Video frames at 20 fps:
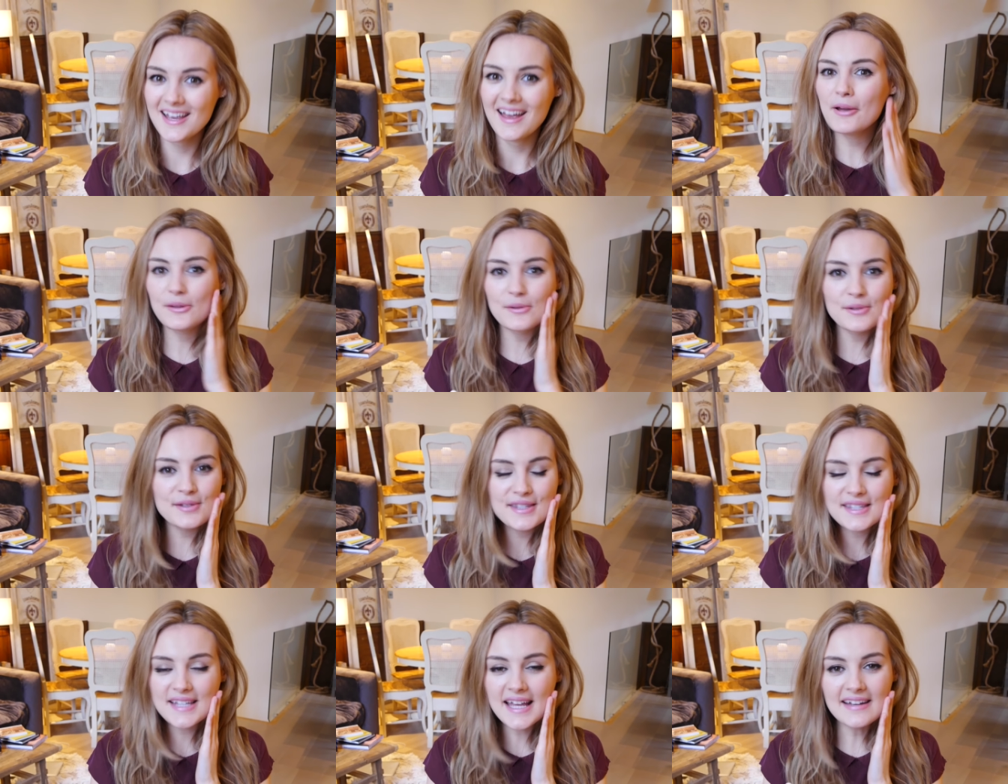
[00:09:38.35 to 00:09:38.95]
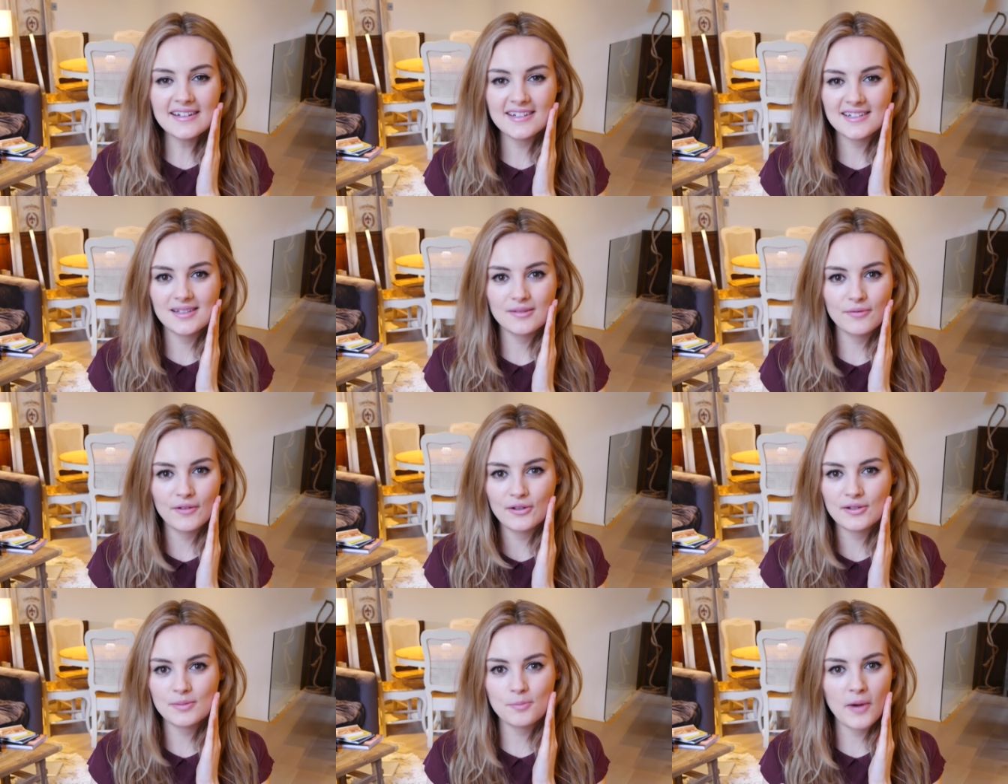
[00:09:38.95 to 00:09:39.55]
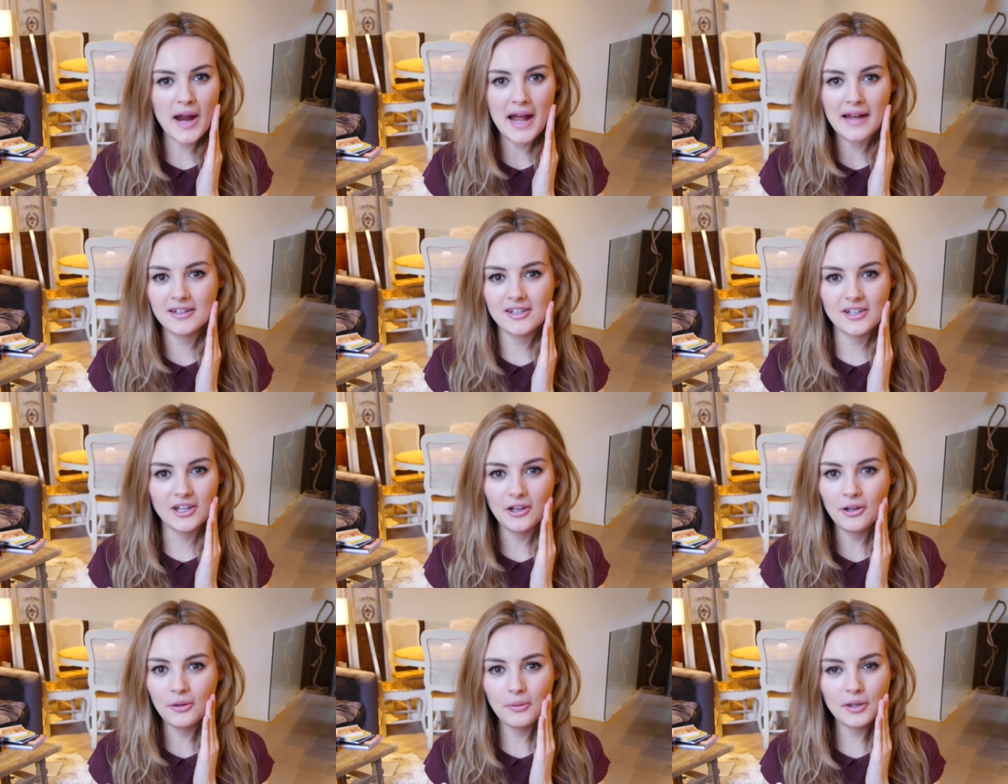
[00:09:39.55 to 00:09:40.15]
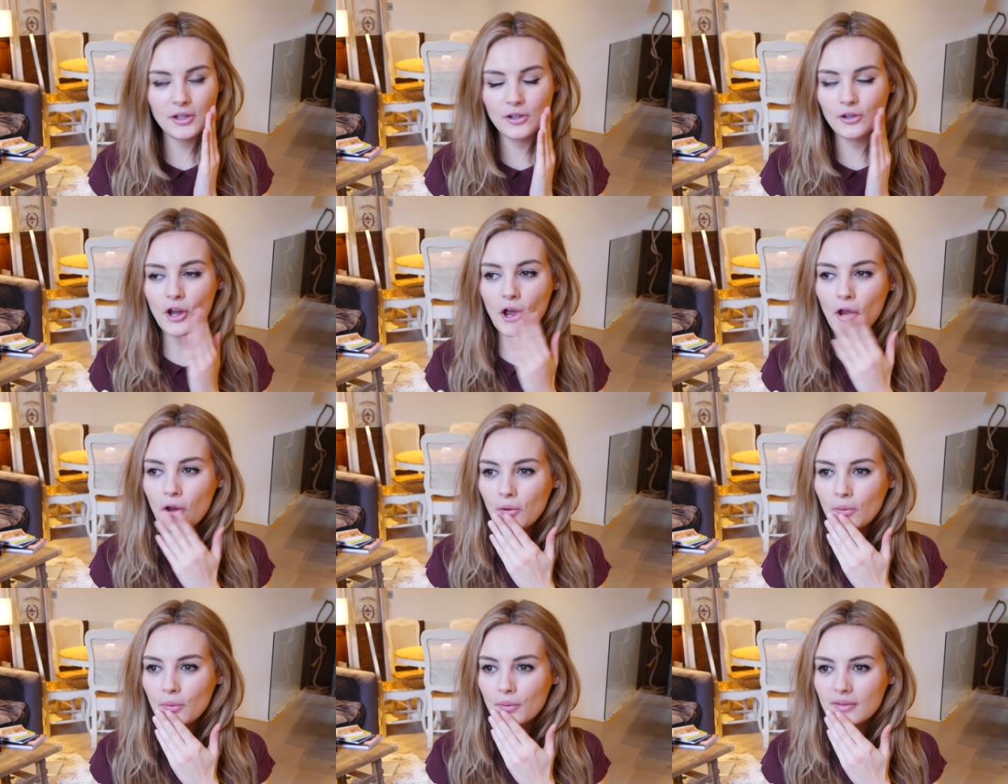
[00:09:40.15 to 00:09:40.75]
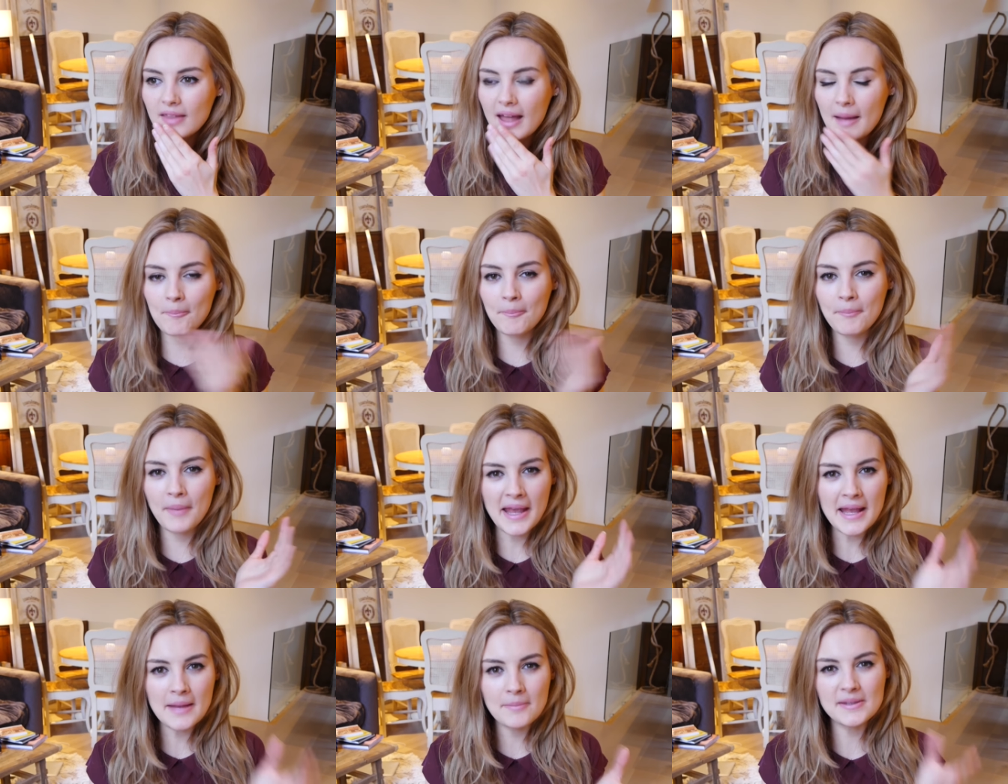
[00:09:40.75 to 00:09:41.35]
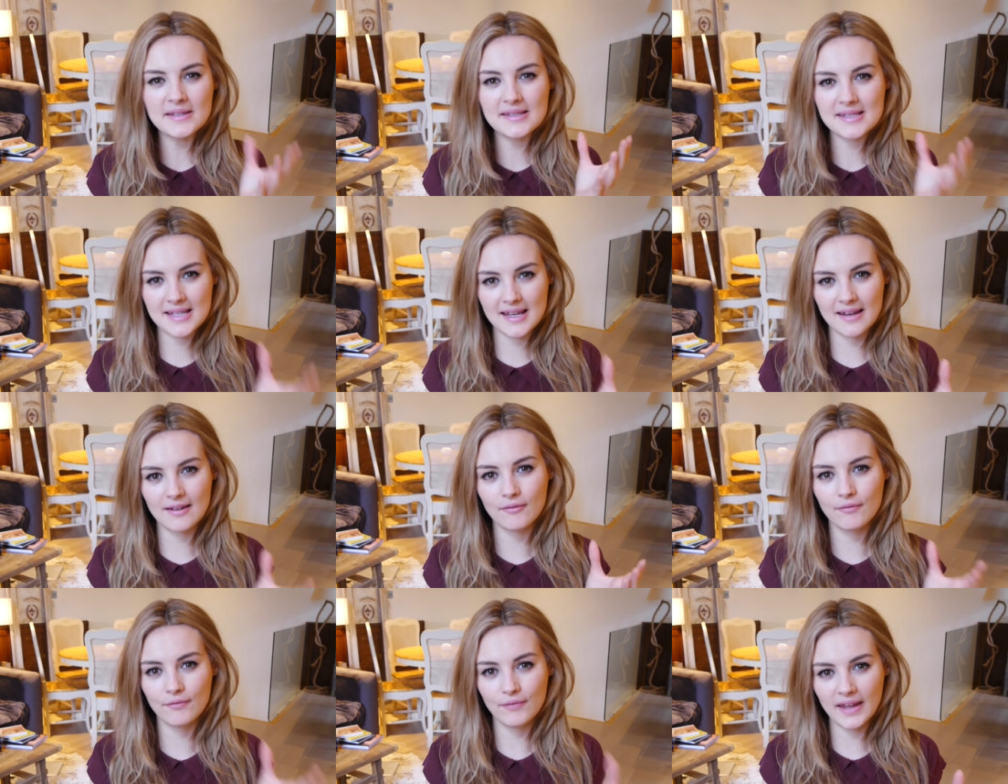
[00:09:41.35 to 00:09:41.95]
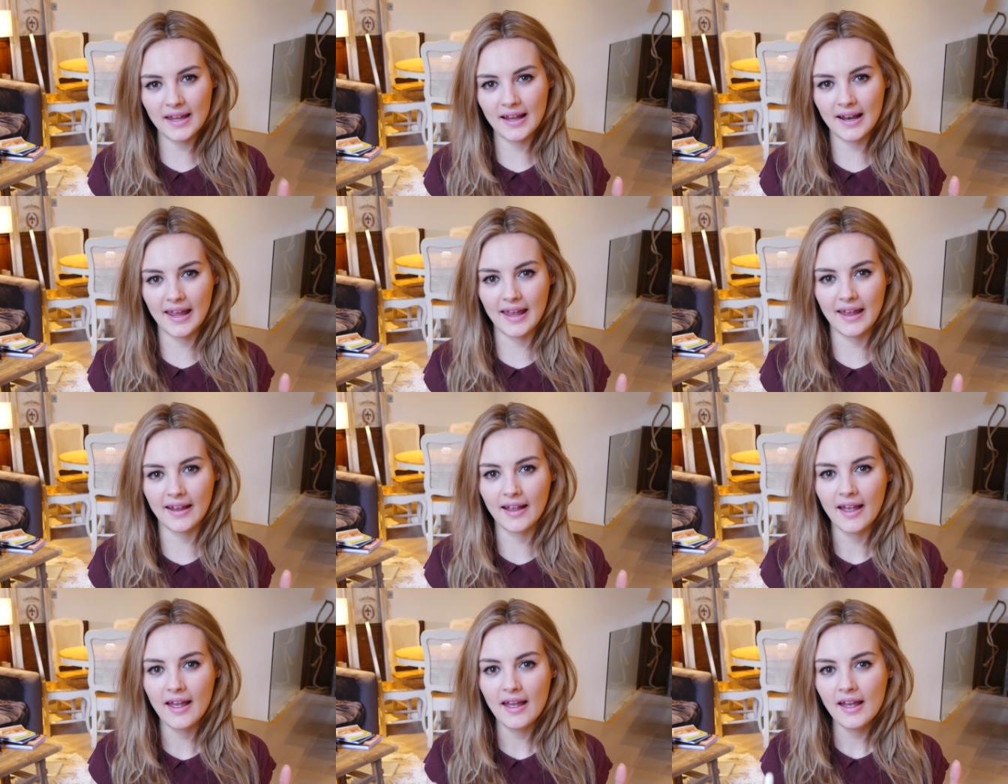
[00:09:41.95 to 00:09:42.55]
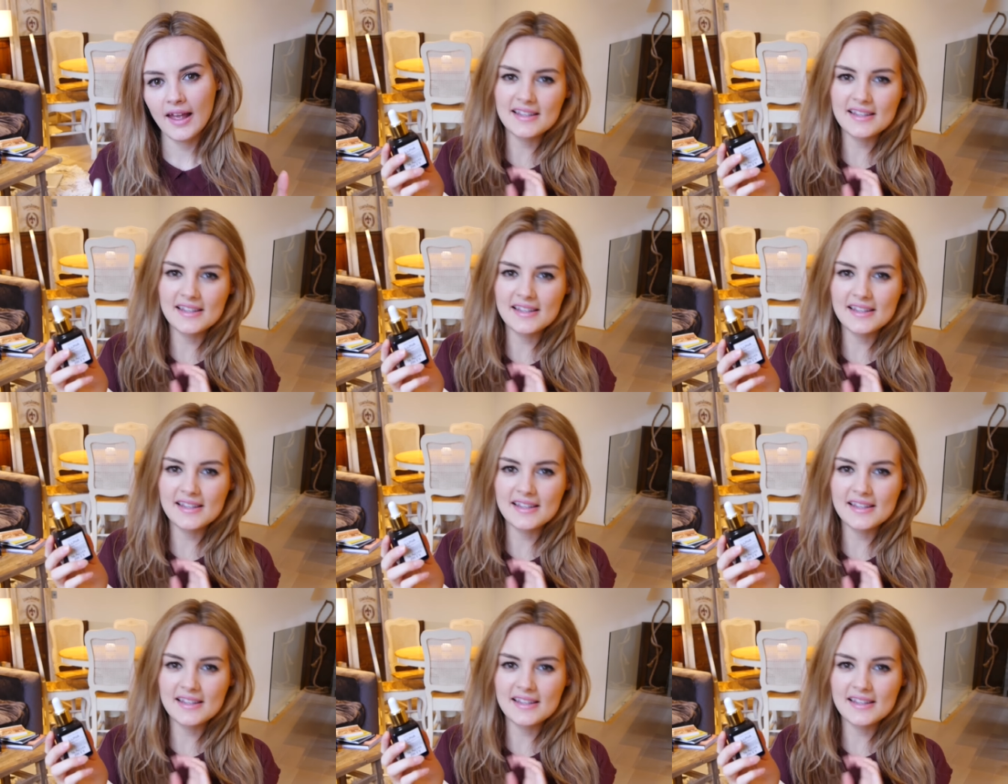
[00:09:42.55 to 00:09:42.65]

But your skin just feels brand new. You know that baby skin feeling.